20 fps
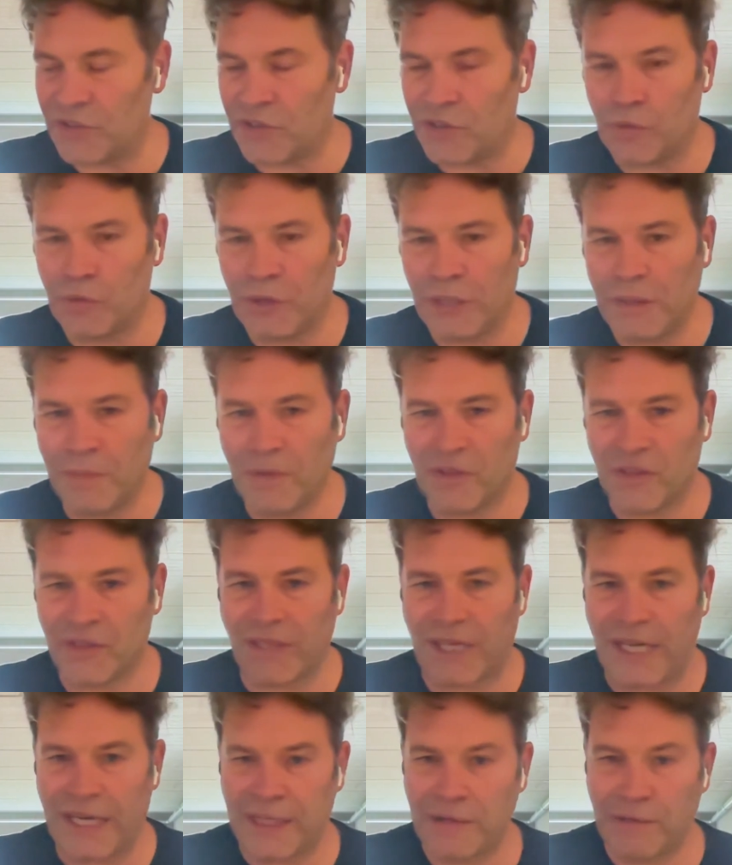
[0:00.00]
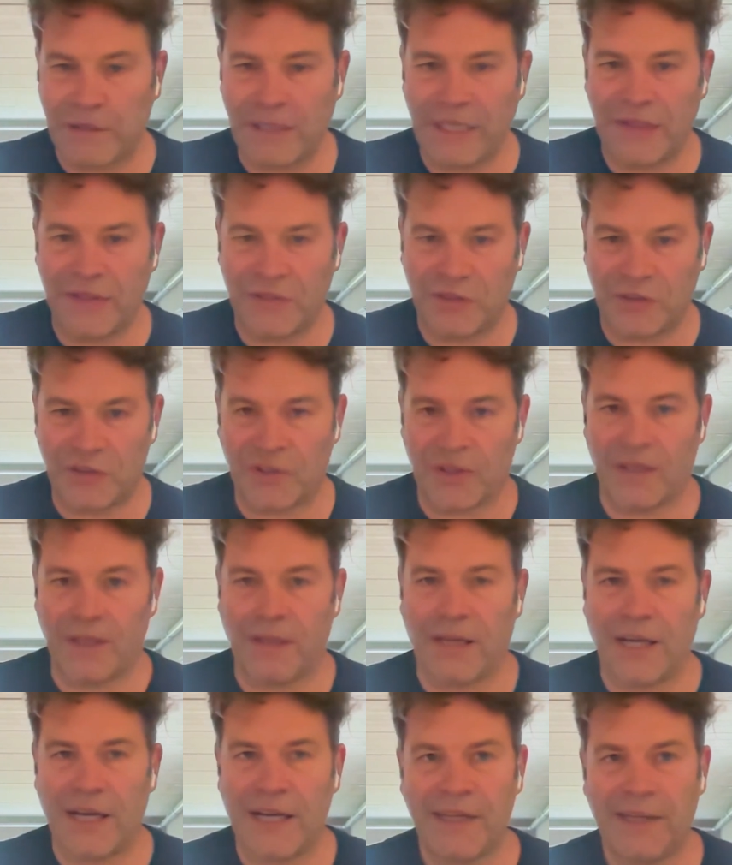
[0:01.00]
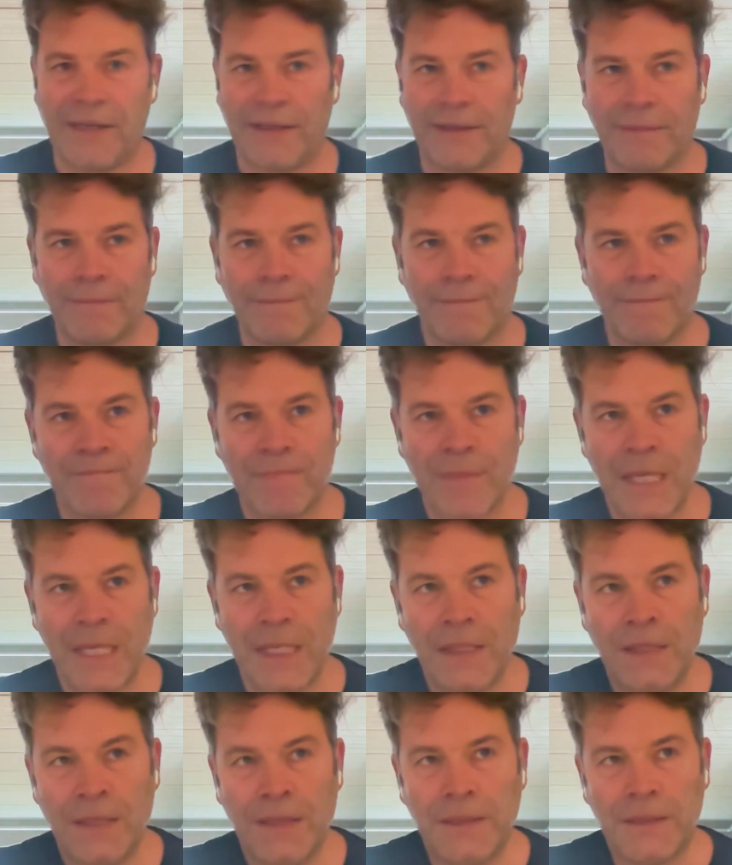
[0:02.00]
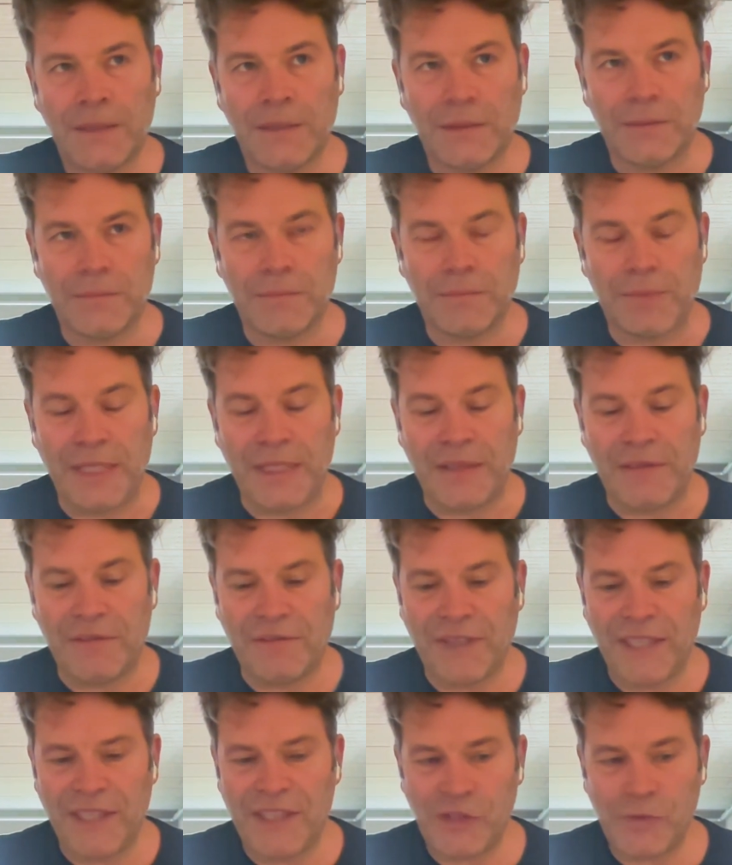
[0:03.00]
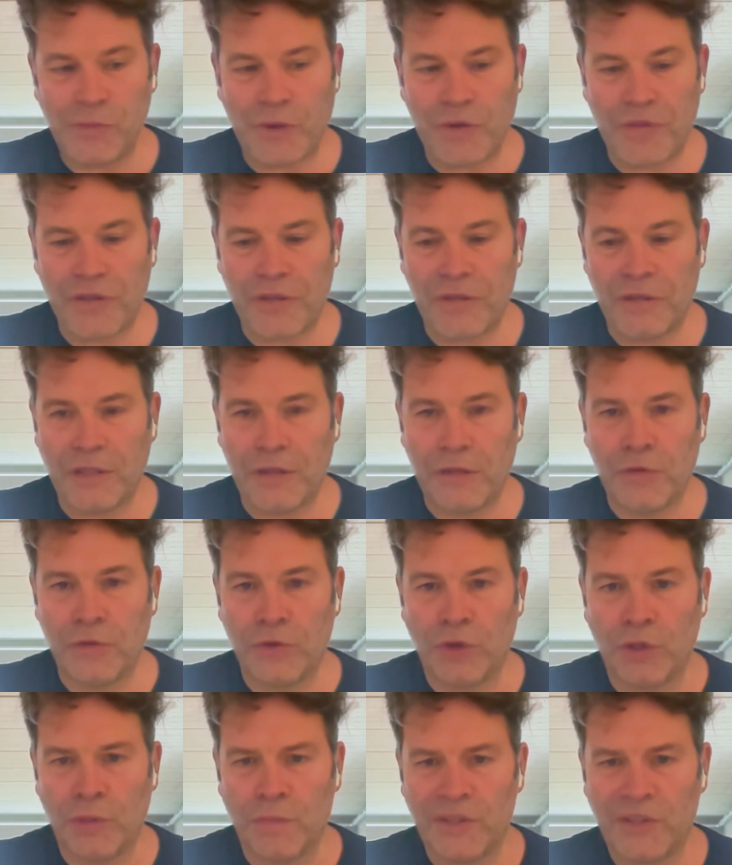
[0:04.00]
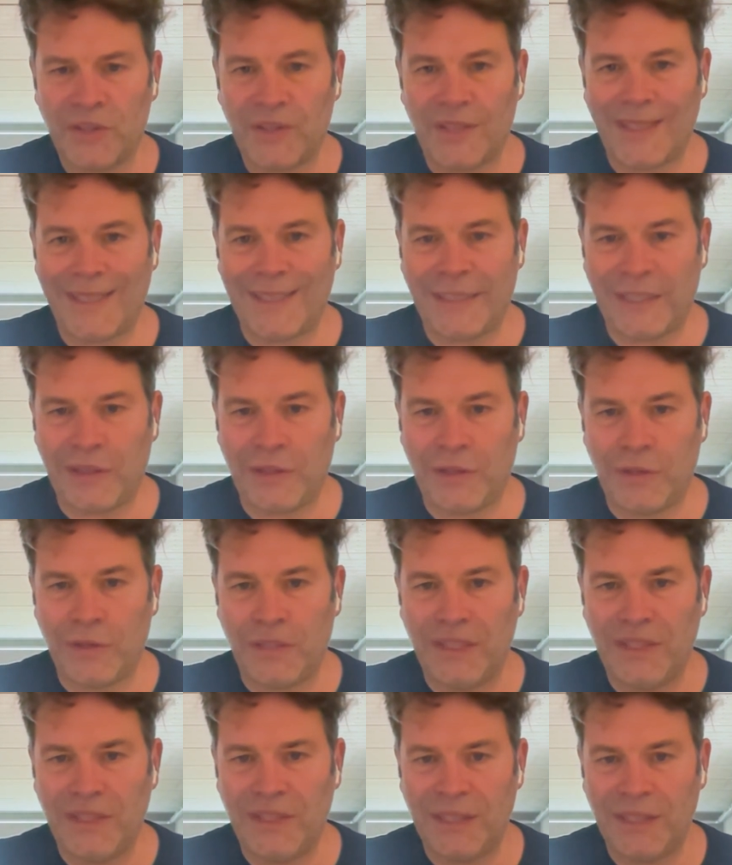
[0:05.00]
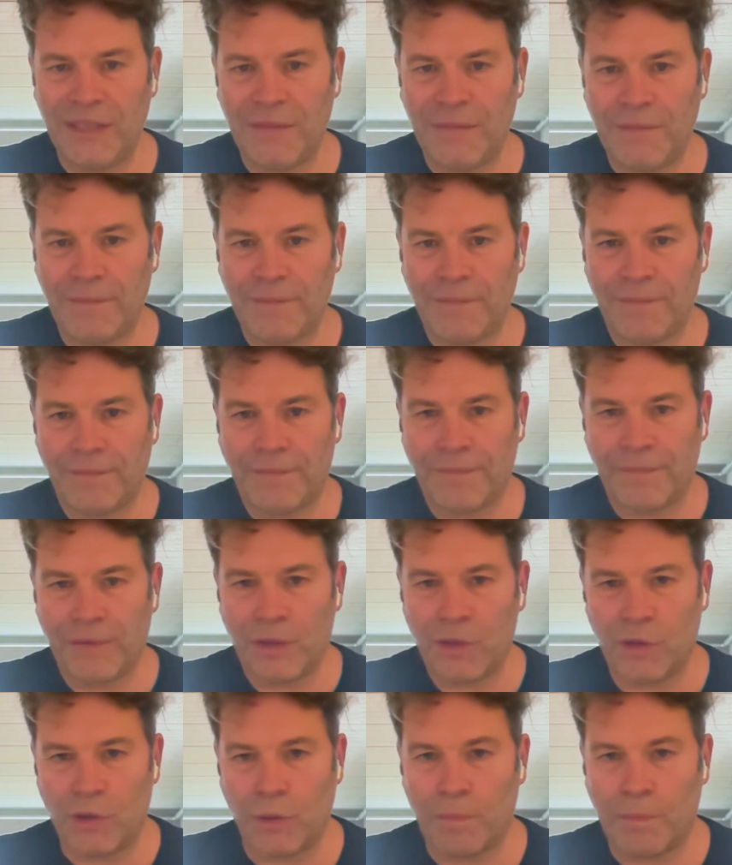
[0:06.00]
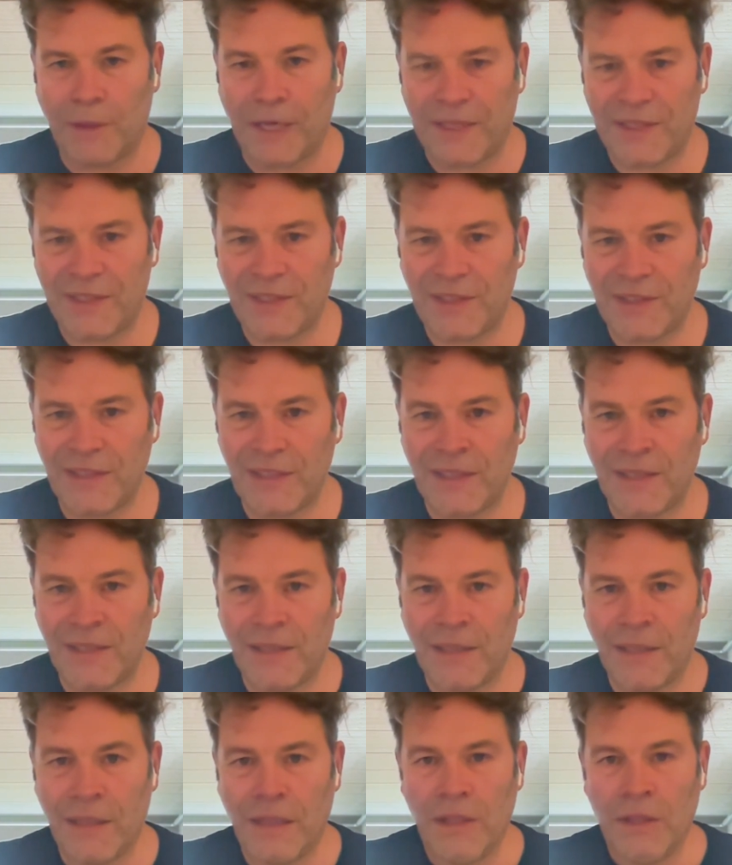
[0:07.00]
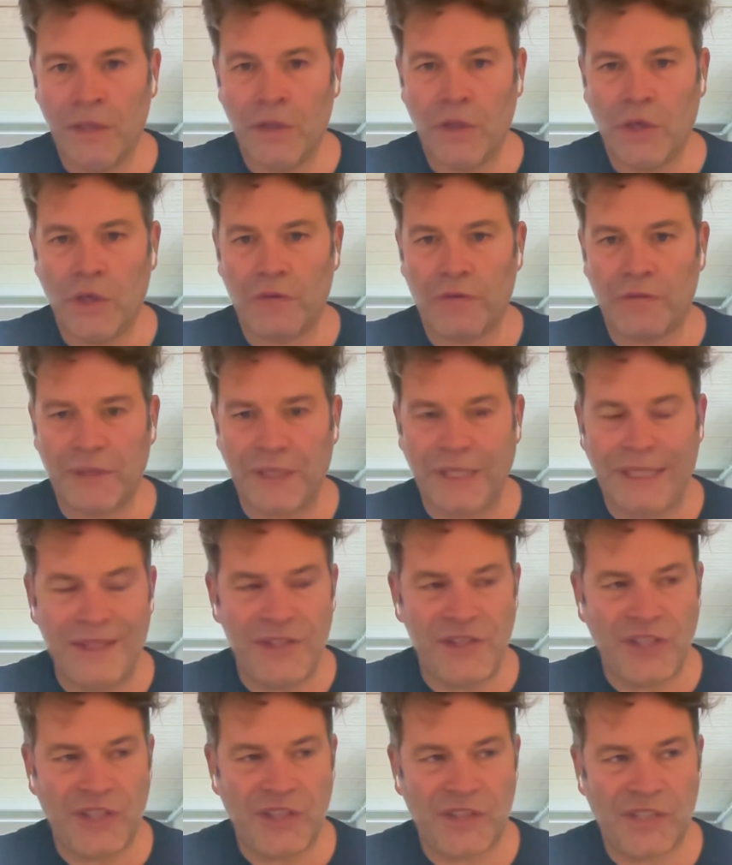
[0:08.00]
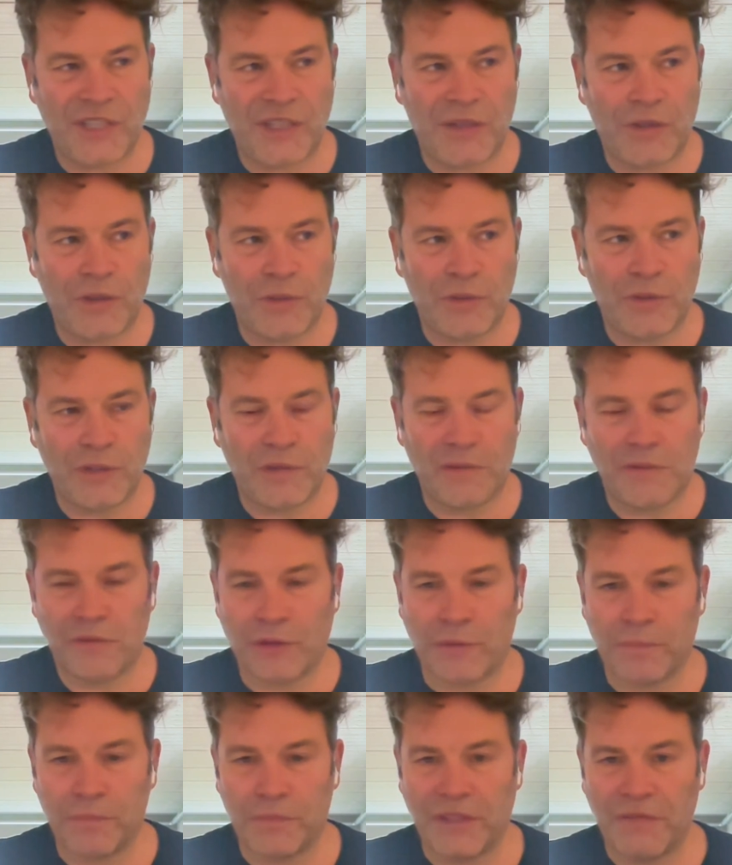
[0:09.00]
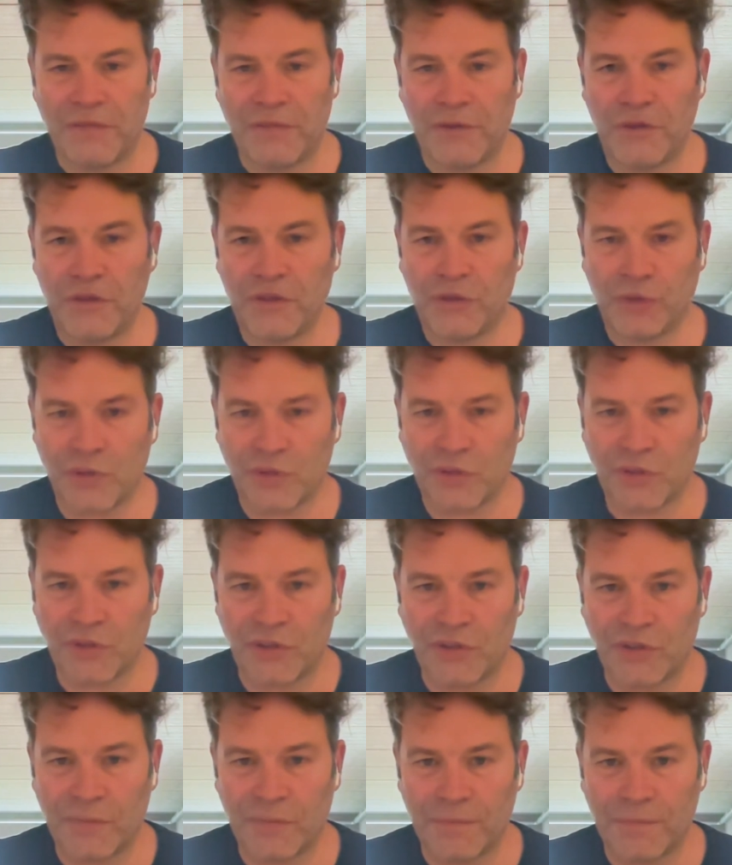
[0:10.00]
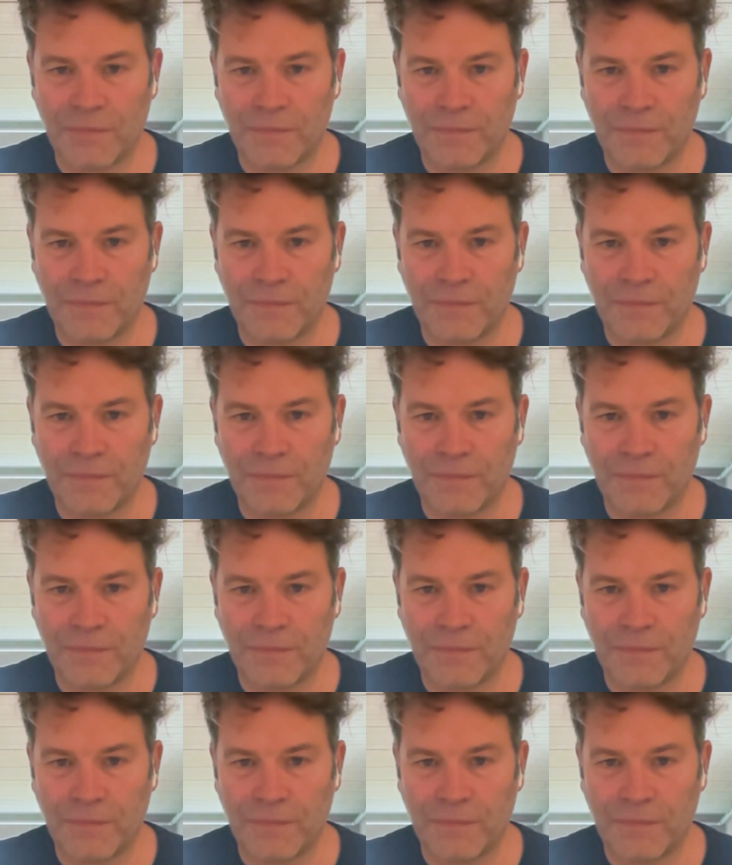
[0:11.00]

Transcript: streamers, aggregators alike being faced with an enormous and increasing complexity of ingesting content from different sources.